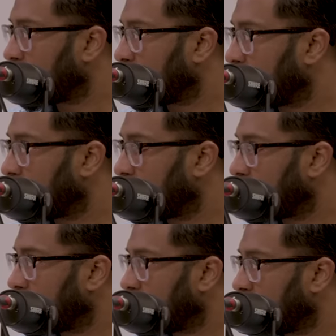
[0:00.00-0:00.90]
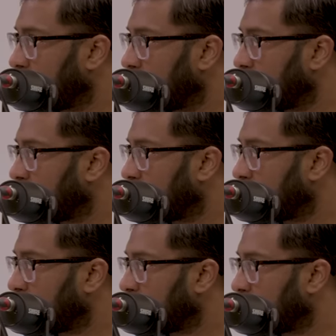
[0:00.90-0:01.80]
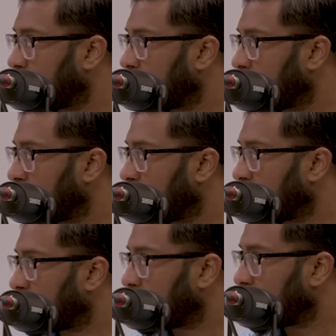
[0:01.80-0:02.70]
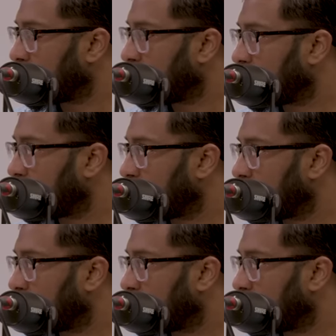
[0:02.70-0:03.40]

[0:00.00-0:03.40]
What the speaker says: The person shown says nothing.